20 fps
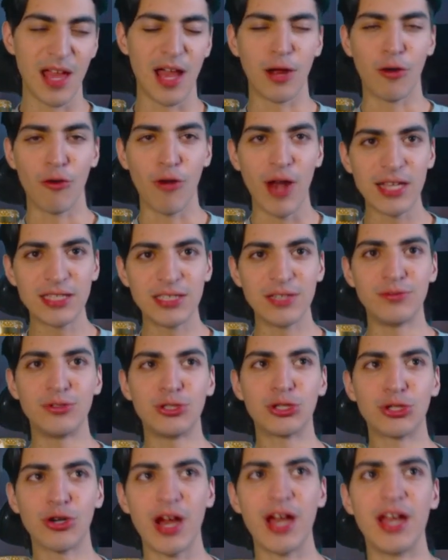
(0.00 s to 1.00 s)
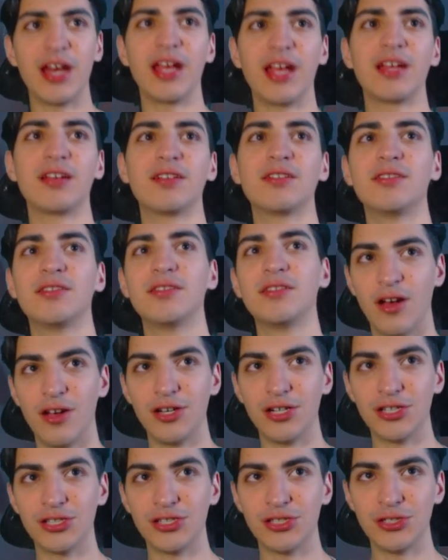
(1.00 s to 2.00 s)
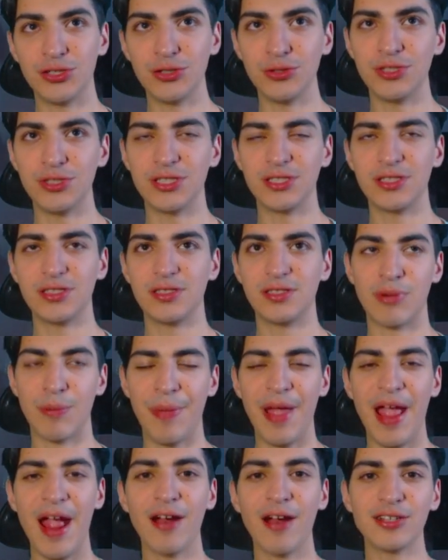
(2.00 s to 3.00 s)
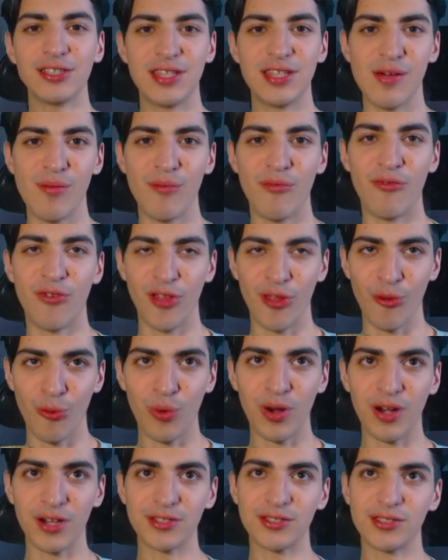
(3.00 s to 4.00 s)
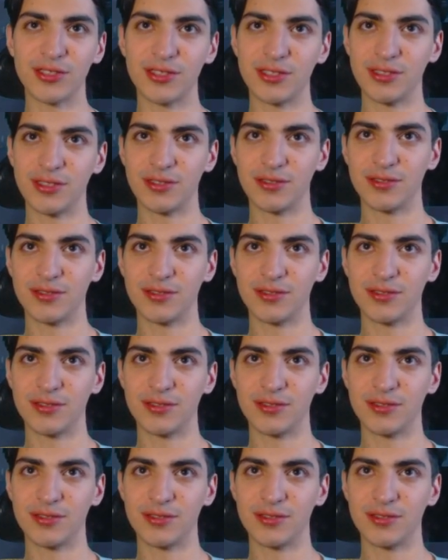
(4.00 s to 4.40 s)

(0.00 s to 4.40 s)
Aggressive training on your student prepares them for the worst.